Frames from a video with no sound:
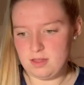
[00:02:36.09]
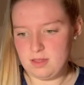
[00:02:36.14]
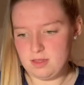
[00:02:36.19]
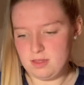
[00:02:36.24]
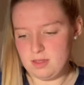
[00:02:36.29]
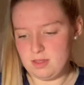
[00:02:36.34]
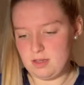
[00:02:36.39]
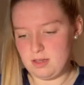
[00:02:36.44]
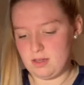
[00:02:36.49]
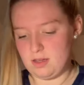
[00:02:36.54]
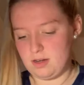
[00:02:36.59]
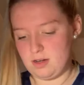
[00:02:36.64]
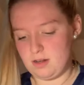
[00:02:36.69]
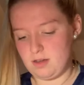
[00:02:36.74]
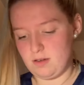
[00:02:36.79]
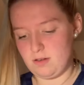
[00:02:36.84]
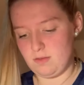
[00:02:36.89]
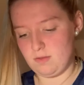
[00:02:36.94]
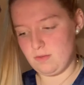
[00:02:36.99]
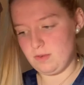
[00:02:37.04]
And then
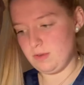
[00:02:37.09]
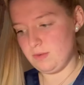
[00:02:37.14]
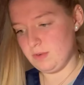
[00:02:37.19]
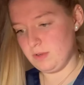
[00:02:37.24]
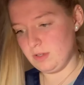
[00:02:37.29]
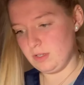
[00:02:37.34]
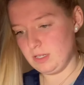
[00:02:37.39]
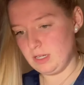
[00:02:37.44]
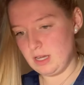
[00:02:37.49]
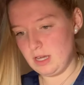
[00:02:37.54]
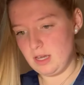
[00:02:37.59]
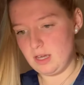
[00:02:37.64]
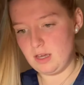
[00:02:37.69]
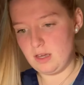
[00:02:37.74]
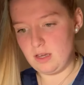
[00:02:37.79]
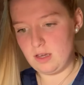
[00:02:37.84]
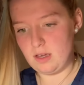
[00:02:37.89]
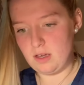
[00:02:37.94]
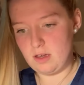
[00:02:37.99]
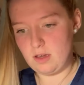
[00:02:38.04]
we will
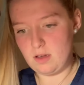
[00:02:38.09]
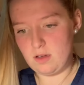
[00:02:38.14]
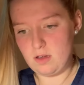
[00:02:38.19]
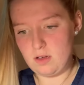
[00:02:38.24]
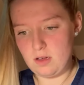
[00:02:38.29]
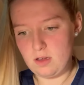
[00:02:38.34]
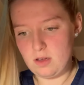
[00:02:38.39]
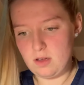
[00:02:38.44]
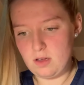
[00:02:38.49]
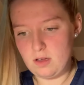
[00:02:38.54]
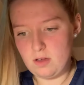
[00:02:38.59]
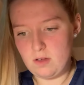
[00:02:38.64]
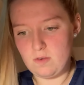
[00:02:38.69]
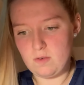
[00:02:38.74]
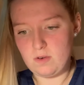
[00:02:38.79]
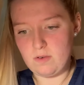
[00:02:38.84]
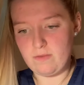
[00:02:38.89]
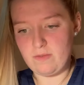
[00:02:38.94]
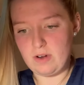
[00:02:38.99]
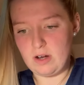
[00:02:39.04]
take
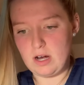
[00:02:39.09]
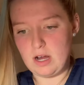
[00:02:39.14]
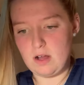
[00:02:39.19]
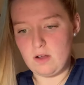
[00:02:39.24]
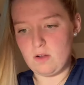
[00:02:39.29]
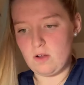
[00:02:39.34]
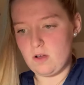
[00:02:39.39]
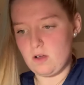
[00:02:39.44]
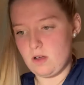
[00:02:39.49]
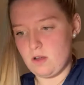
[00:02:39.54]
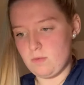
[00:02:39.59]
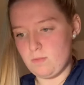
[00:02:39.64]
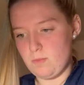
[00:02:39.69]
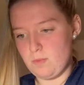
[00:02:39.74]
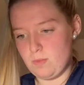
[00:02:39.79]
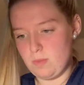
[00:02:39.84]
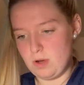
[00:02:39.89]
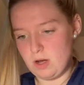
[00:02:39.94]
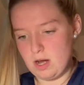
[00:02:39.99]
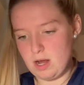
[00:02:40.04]
our alcohol
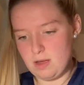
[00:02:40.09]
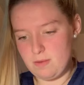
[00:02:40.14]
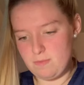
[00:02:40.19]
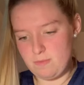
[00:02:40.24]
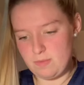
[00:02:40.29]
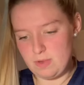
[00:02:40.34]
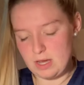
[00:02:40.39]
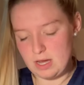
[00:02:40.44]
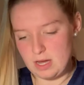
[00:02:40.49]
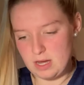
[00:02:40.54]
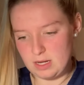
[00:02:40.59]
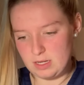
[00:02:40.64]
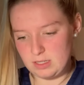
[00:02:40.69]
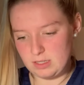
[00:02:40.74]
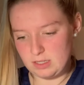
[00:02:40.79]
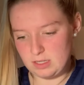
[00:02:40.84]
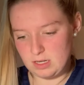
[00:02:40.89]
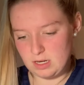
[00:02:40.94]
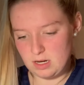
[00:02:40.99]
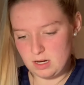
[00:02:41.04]
prep pads
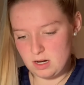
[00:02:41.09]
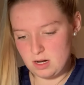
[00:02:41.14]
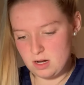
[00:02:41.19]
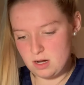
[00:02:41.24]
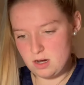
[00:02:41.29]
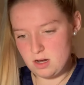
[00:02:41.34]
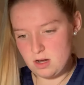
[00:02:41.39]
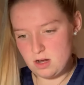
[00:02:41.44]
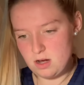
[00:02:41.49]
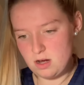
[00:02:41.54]
here,